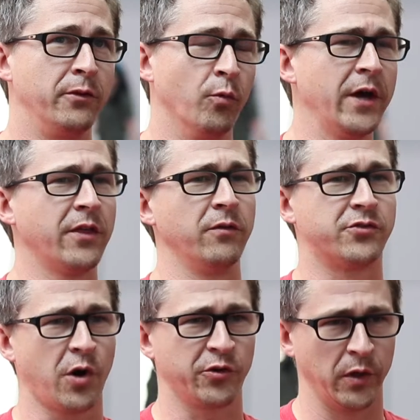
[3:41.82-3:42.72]
The way the
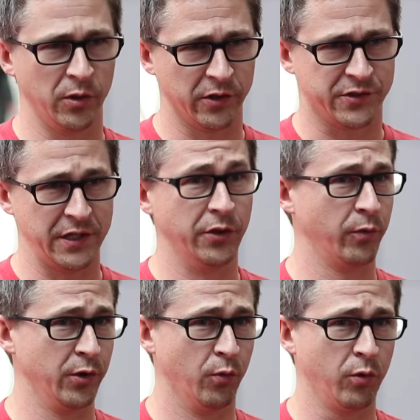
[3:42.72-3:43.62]
ChargeWay looks in the
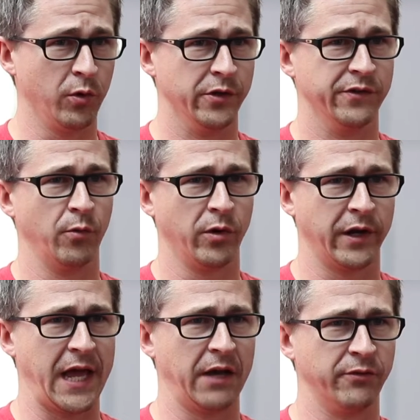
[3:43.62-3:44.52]
real world is that we're going
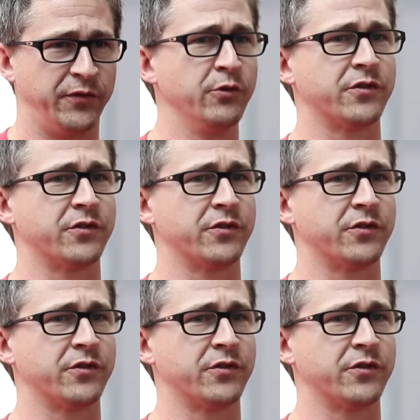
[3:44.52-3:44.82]
to have a few